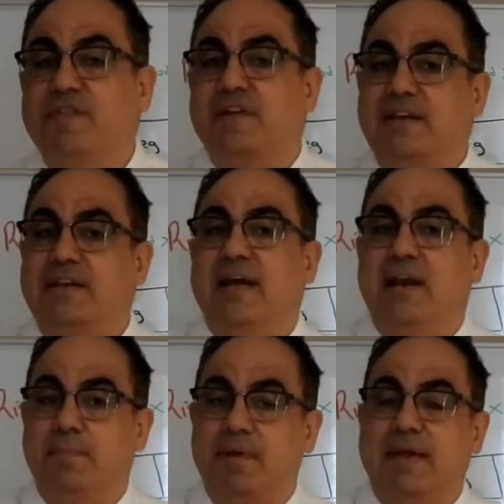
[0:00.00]
seen that.
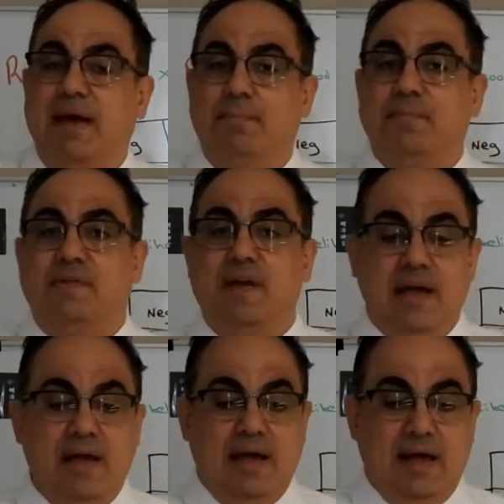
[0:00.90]
It becomes
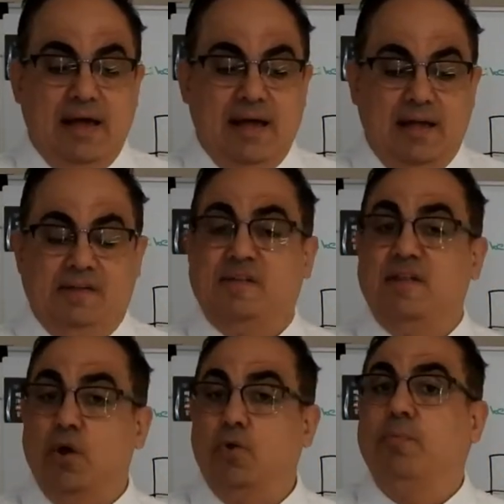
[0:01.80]
a
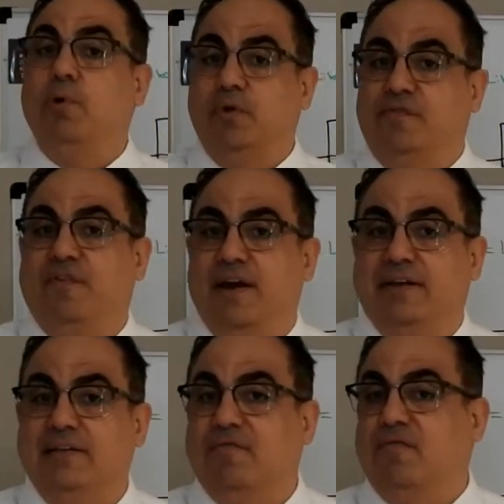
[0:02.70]
snowball
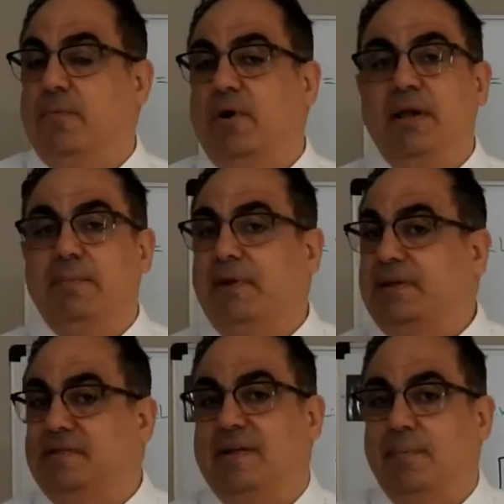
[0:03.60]
effect. Everybody
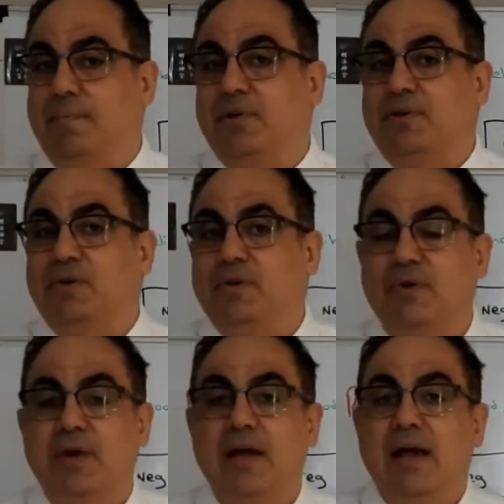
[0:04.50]
beats up on
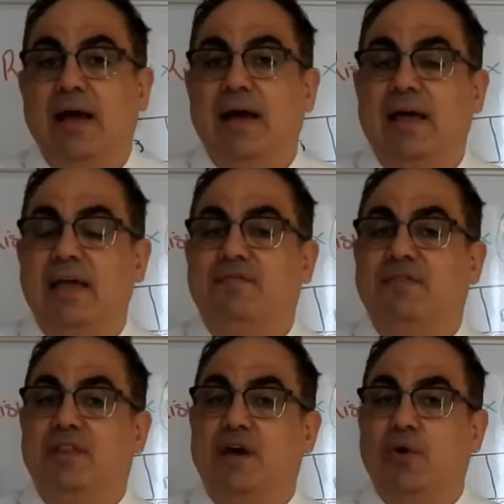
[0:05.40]
you,
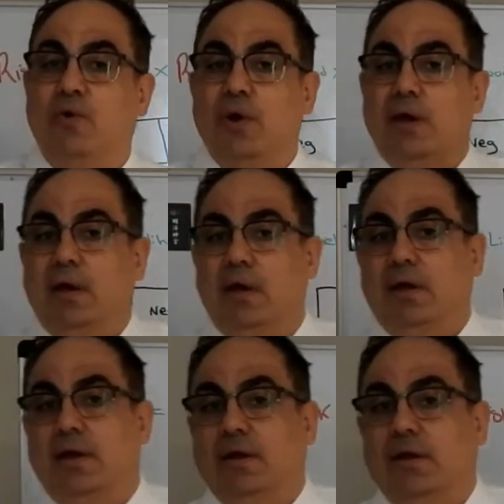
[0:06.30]
even though
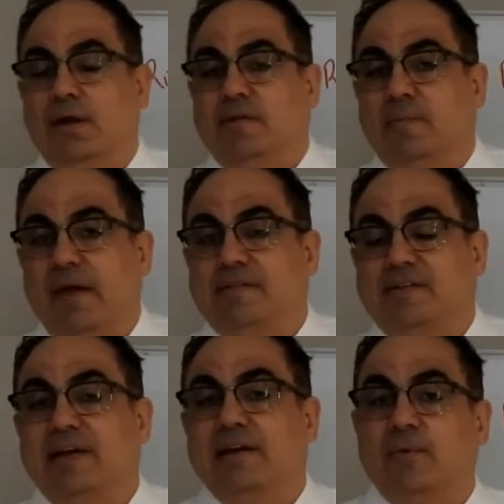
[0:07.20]

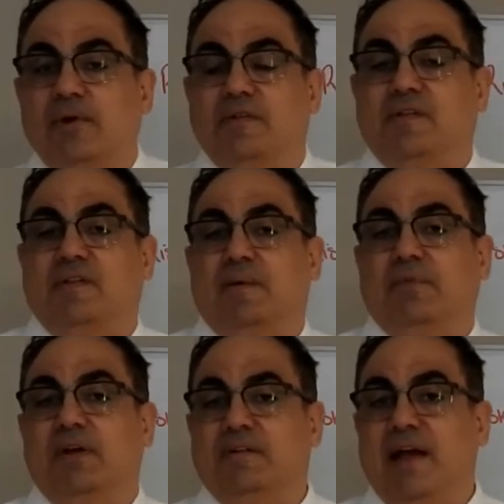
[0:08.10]
it's ignorance,
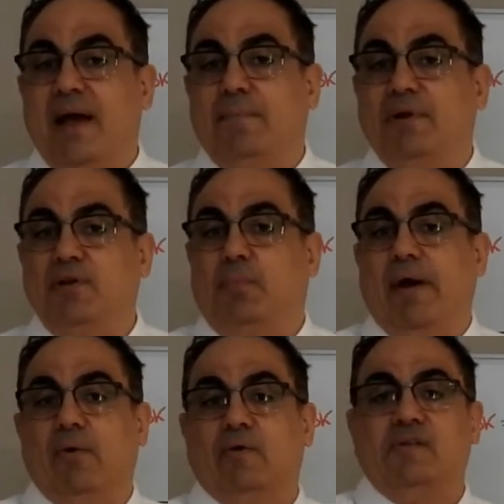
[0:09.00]
something has happened, your
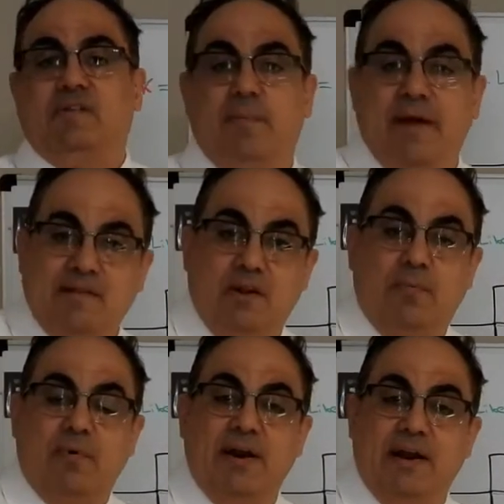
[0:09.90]
payroll system hasn't
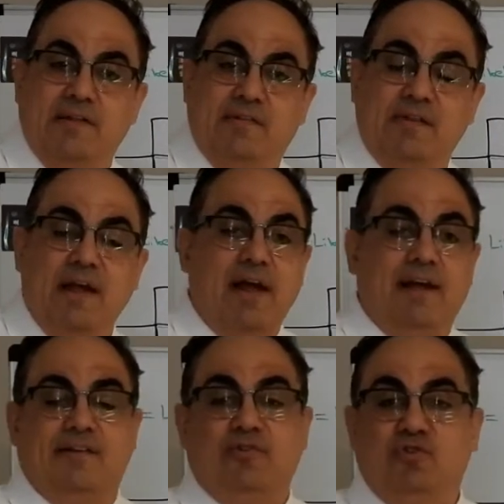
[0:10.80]
operated as
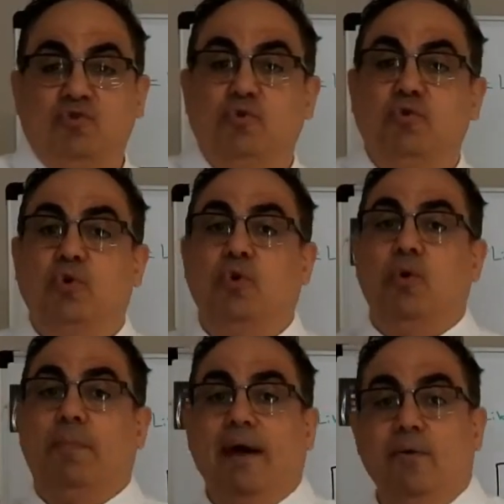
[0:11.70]
it should, or
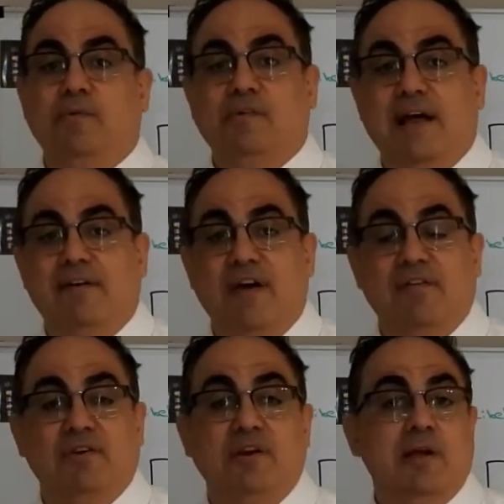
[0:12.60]
your payroll staff
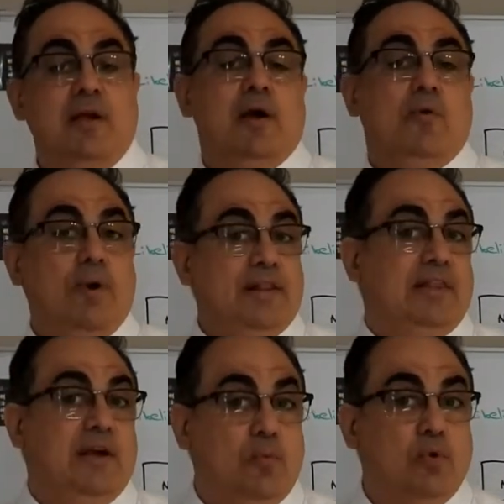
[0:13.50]
haven't read
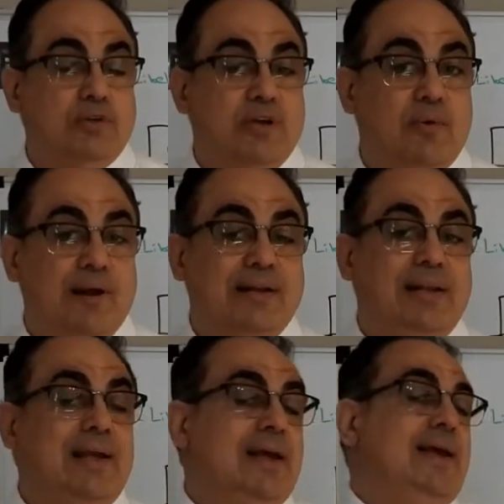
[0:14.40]
the award
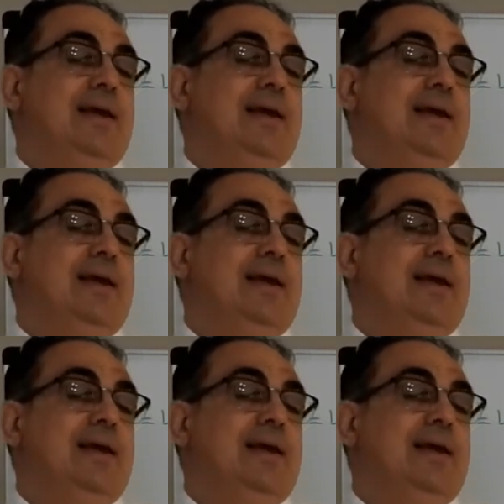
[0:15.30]
correctly.